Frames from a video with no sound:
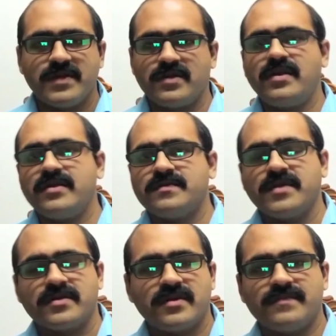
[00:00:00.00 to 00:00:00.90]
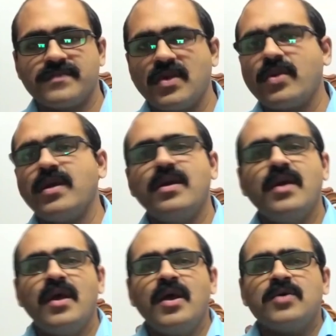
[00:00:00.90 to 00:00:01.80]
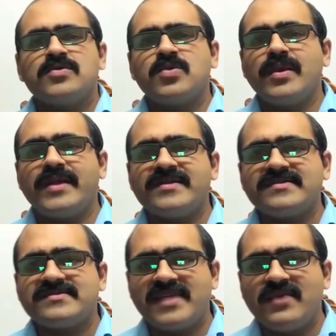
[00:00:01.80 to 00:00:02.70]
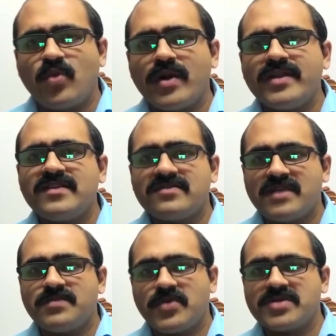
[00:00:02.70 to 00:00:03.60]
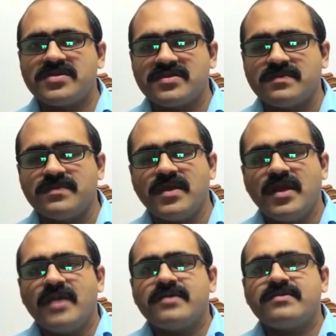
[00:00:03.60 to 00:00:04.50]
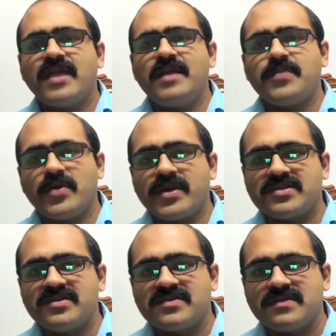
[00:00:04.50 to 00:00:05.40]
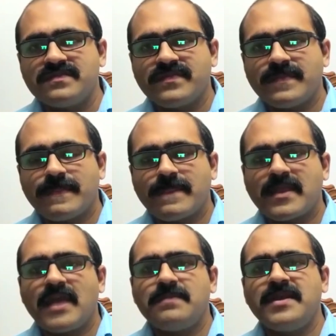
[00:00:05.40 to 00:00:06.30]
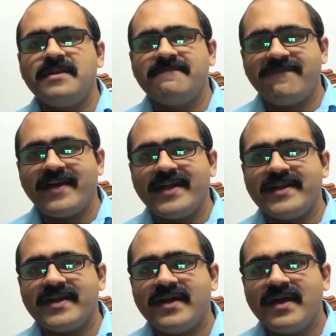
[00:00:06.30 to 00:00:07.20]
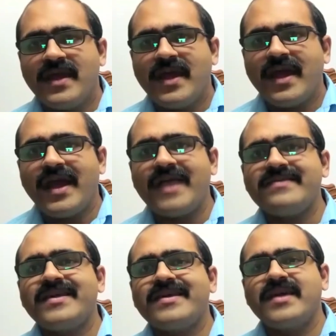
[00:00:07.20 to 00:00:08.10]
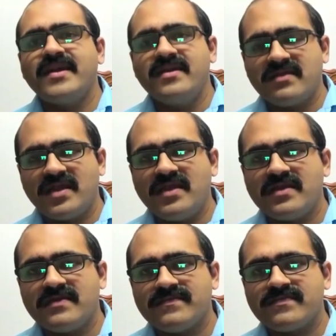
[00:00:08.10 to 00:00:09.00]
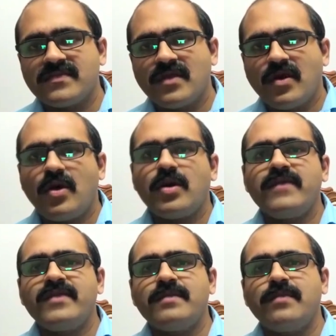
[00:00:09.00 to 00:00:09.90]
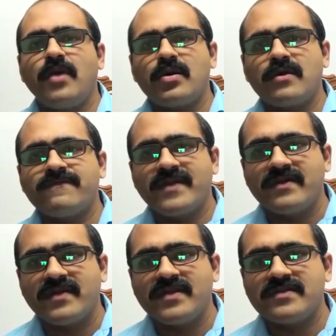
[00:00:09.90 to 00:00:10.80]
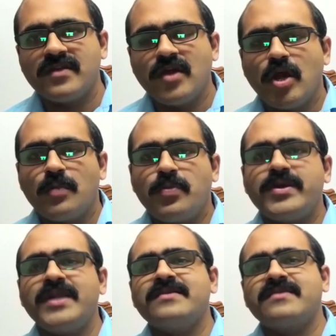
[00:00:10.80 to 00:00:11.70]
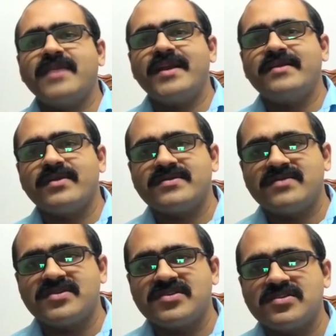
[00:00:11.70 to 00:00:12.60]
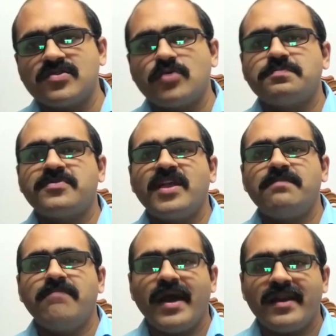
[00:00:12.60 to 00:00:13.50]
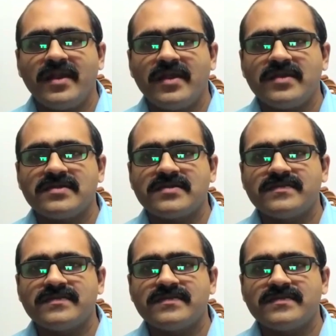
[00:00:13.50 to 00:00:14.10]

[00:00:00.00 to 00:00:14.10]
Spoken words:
so let us see what is a trade protectionism. Trade protectionism can be defined as a country or even a block of countries putting trade restrictions or trade barriers on the